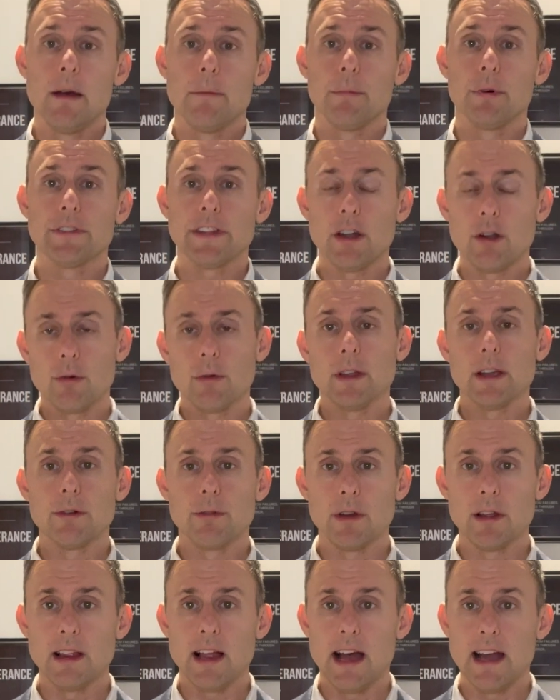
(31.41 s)
but they don't really
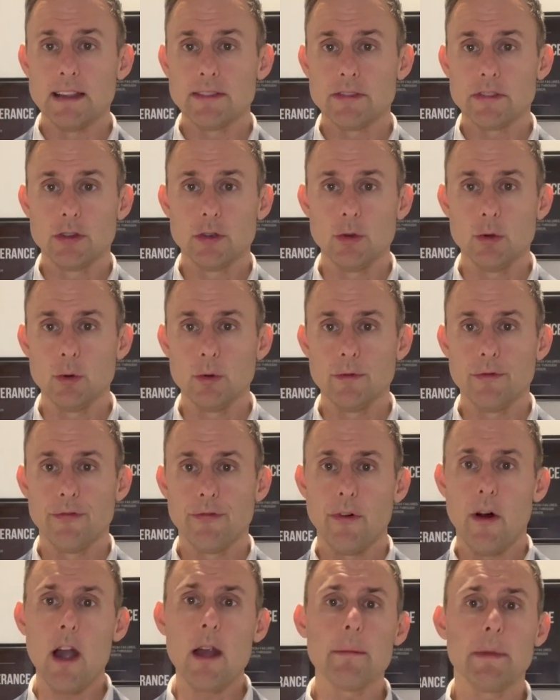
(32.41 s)
realize to
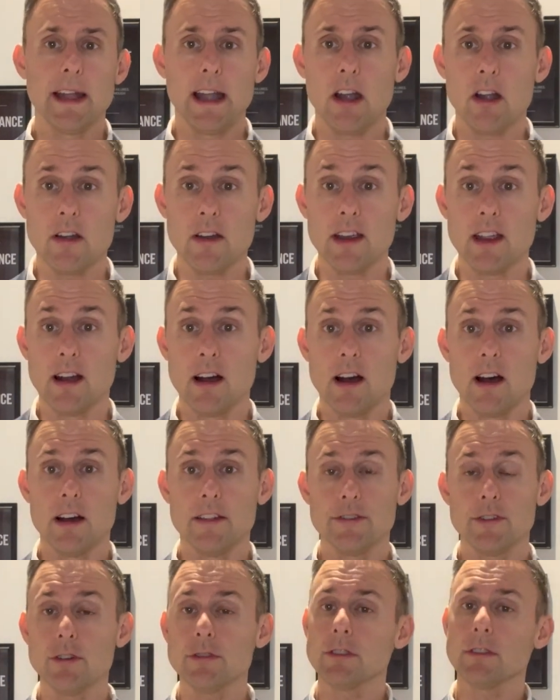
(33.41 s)
farm an area,
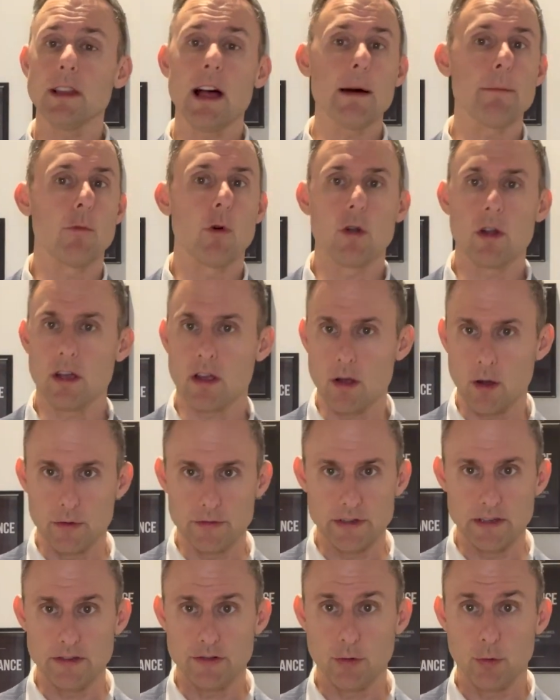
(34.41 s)
there's a lot more that goes
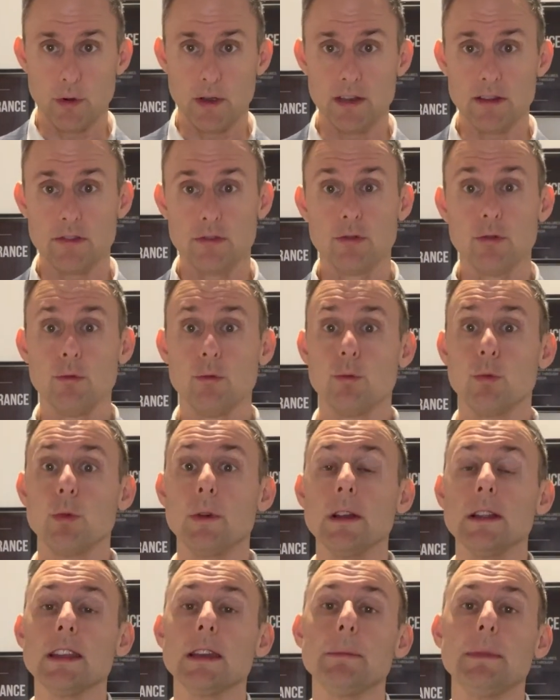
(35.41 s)
into it to
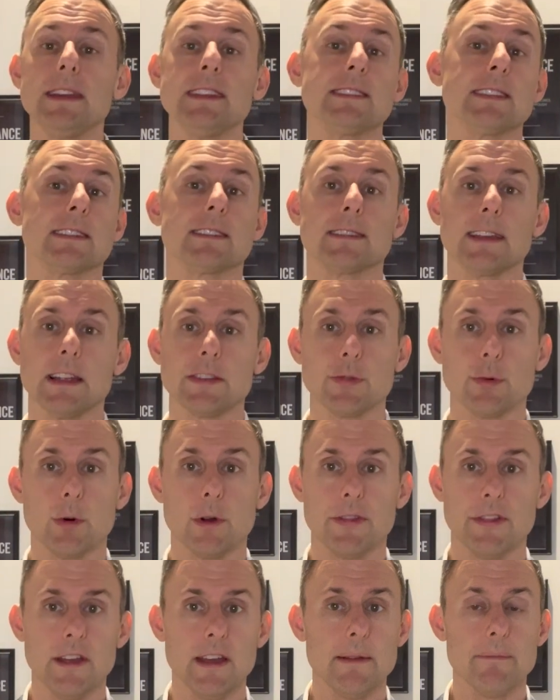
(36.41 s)
really be successful
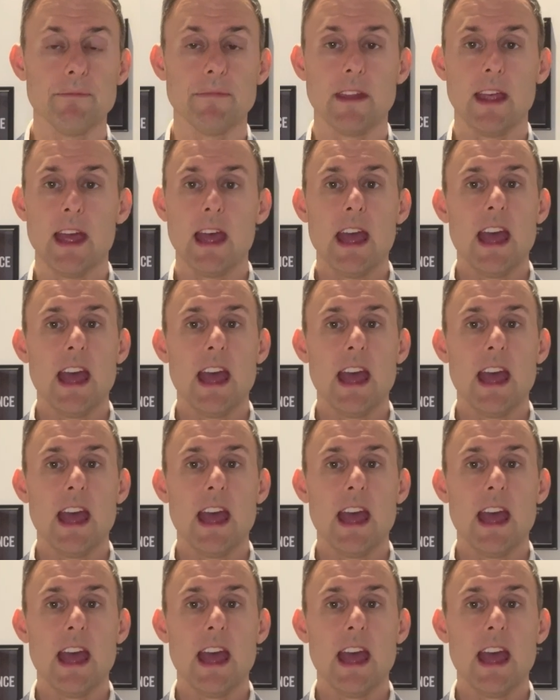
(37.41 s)
with it.